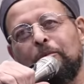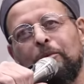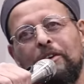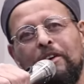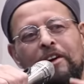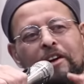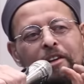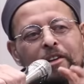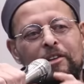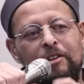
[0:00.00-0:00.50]

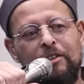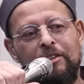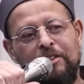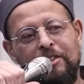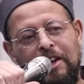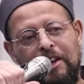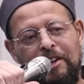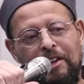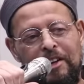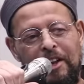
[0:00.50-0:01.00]
And we had
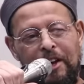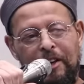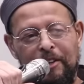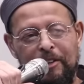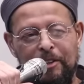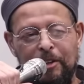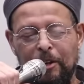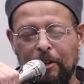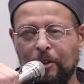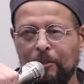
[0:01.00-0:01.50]
this
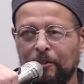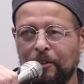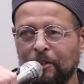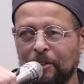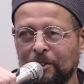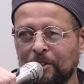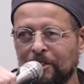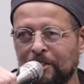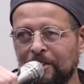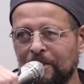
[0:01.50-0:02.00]
satellite
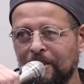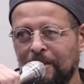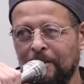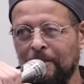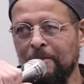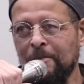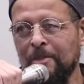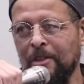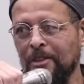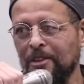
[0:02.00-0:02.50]

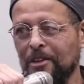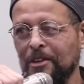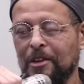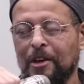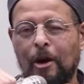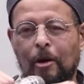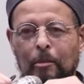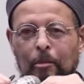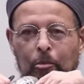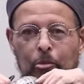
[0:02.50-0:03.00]
television,
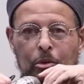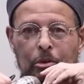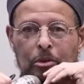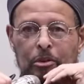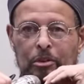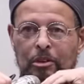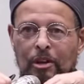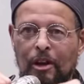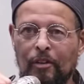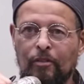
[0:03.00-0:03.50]
and
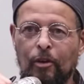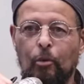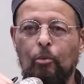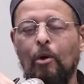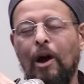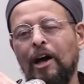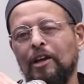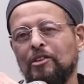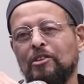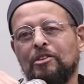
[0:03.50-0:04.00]
we
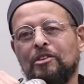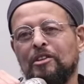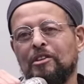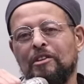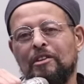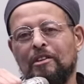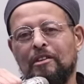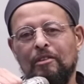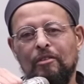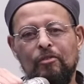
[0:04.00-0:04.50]
never
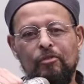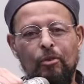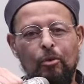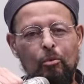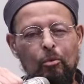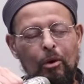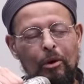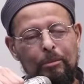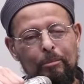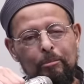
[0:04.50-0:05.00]
watched it
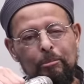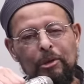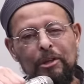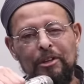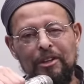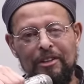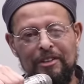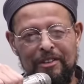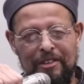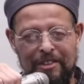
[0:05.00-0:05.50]
for
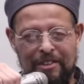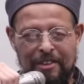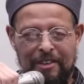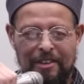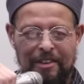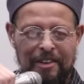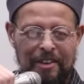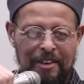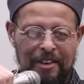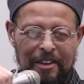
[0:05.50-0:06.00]
1 minute.
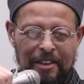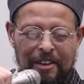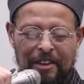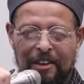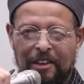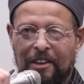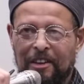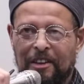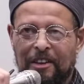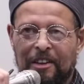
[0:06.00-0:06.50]

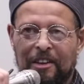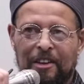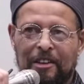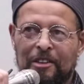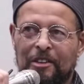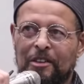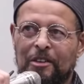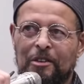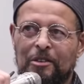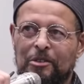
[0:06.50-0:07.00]

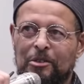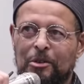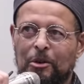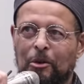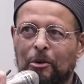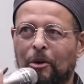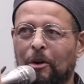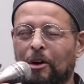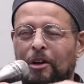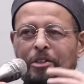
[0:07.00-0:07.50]
And
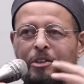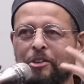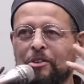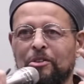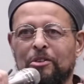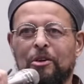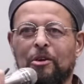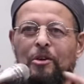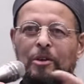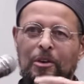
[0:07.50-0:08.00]
so all
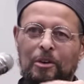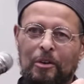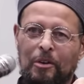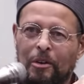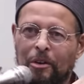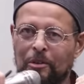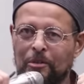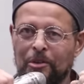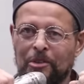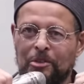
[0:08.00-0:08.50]
this
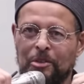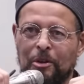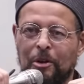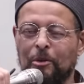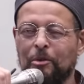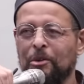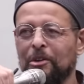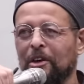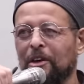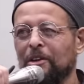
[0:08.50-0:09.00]
going on, they
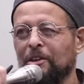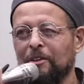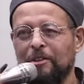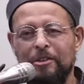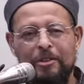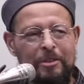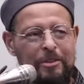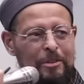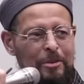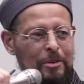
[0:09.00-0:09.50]
said, "Oh, we
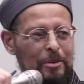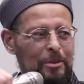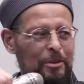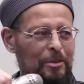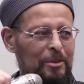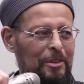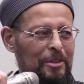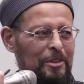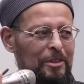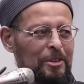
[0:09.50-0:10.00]
gotta
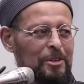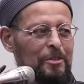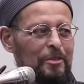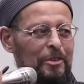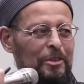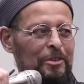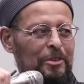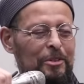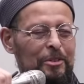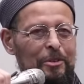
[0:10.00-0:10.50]
turn on the
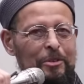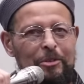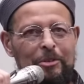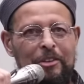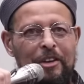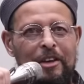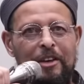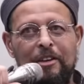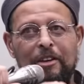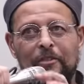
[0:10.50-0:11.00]
TV."
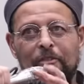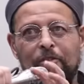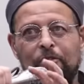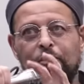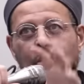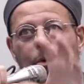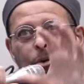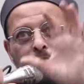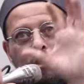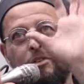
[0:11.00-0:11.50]
So we had
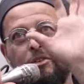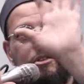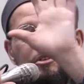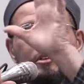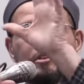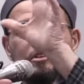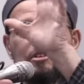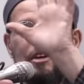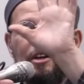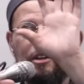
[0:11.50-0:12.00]
to
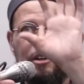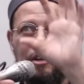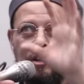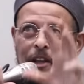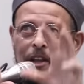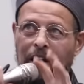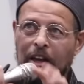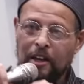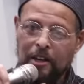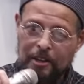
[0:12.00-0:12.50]
focus the
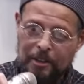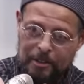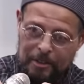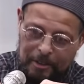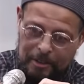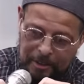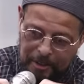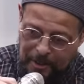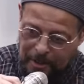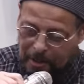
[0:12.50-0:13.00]

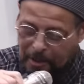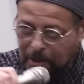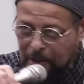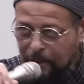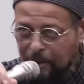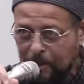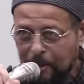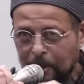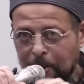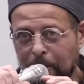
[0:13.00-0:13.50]
satellite and
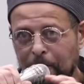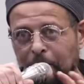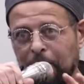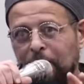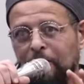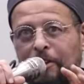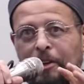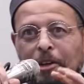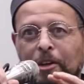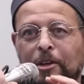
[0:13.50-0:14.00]
get
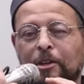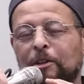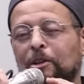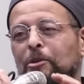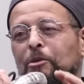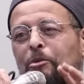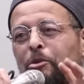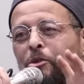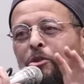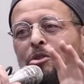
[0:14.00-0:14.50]

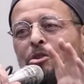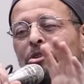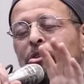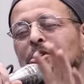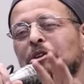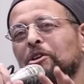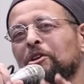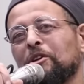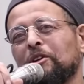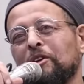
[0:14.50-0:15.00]
everything. And then it was
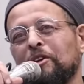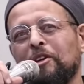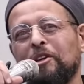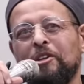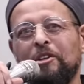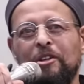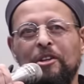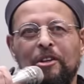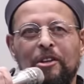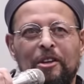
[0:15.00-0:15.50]

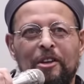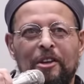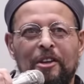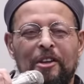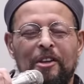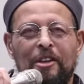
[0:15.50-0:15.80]
CNN.